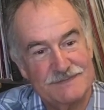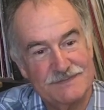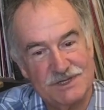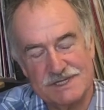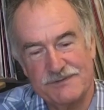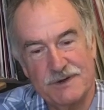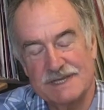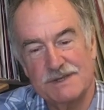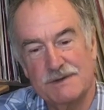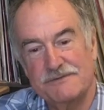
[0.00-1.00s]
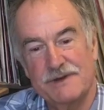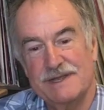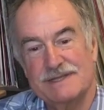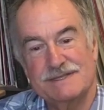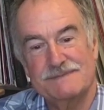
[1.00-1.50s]
just for his own
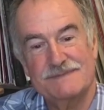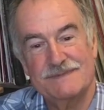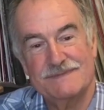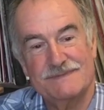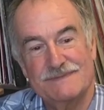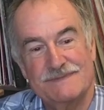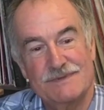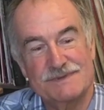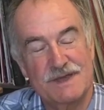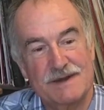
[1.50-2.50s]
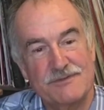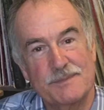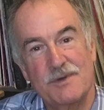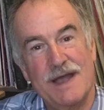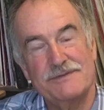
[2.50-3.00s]
friends. It was not a
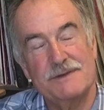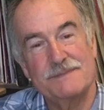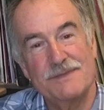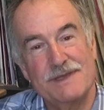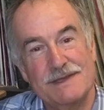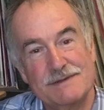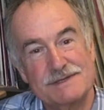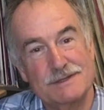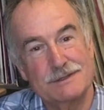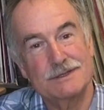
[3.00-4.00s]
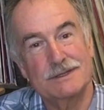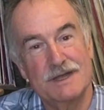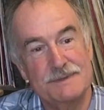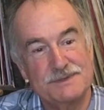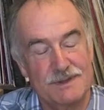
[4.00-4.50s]
for-profit thing. It was a little
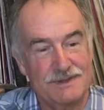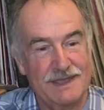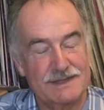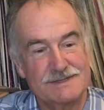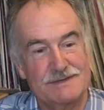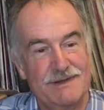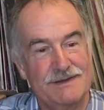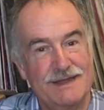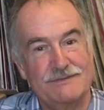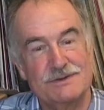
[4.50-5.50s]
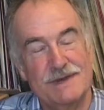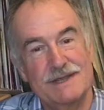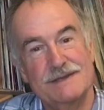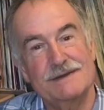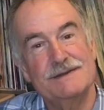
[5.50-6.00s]
club so that they could sit around and have a
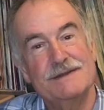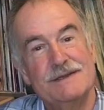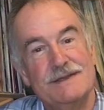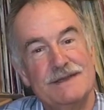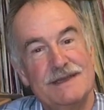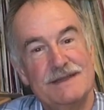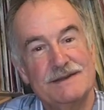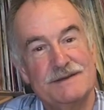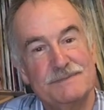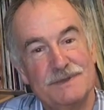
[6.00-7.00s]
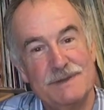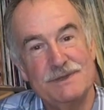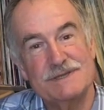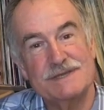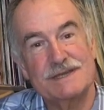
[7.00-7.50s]
drink and play
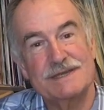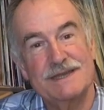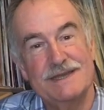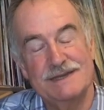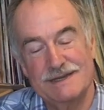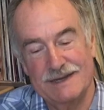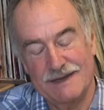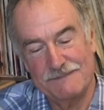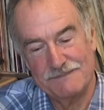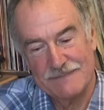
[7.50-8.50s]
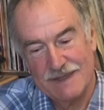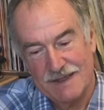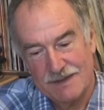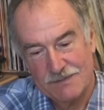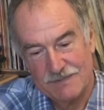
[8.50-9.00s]
music. And
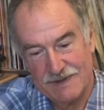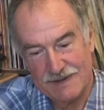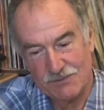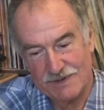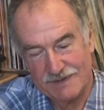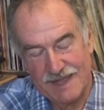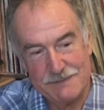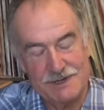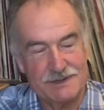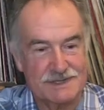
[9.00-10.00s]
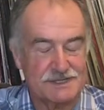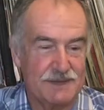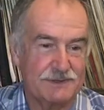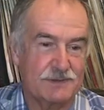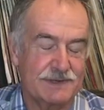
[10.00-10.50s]
we came into the Sleep
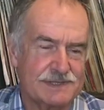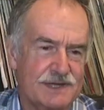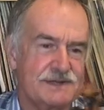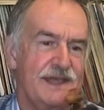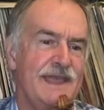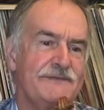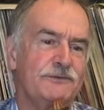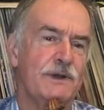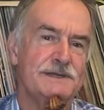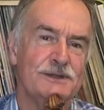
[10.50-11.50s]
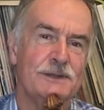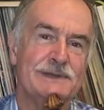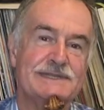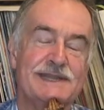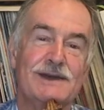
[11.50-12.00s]
at the Wheel station. Hey, Floyd
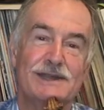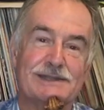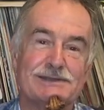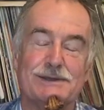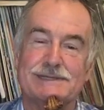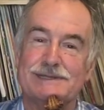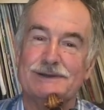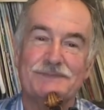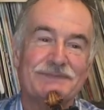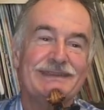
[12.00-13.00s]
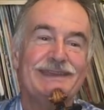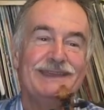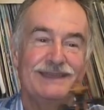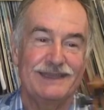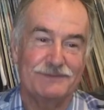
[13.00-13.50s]
Tillman's down at so-and-so.
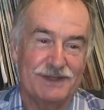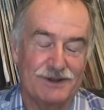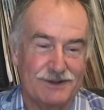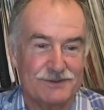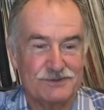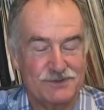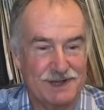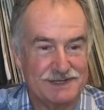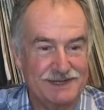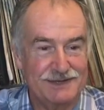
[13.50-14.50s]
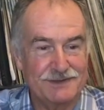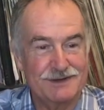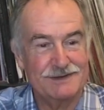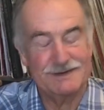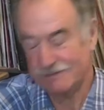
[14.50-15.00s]
And we all trucked down there,
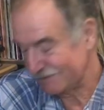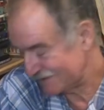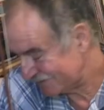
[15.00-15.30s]
and it was